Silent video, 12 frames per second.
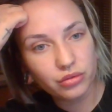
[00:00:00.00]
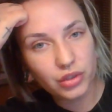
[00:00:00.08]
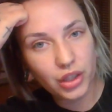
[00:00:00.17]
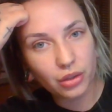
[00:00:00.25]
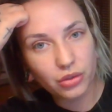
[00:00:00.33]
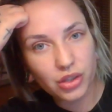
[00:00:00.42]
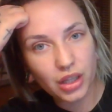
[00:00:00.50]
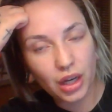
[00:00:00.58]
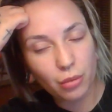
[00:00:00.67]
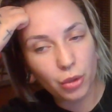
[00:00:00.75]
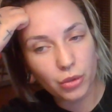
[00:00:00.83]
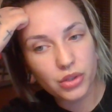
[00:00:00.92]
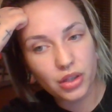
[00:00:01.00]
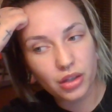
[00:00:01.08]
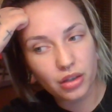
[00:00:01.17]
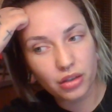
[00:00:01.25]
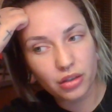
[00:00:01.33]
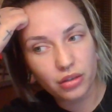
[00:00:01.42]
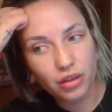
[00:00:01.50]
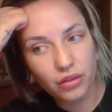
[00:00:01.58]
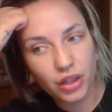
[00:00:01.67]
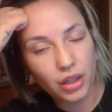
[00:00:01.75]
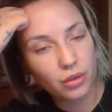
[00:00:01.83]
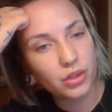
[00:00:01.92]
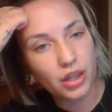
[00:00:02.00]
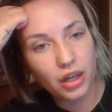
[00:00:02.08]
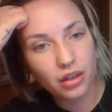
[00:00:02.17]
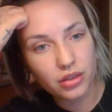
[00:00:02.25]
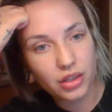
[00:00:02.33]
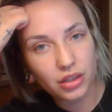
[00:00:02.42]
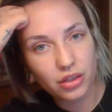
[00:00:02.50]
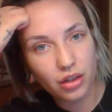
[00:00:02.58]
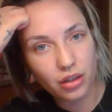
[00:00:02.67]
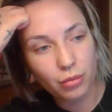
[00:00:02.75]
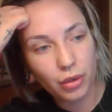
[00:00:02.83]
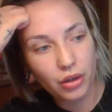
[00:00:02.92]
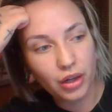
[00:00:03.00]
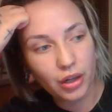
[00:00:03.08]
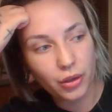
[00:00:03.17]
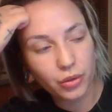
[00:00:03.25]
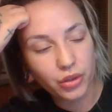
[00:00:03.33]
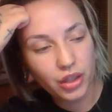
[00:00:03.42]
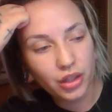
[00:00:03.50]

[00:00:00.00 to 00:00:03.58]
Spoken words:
You know, just like I posted a video today on TikTok about how,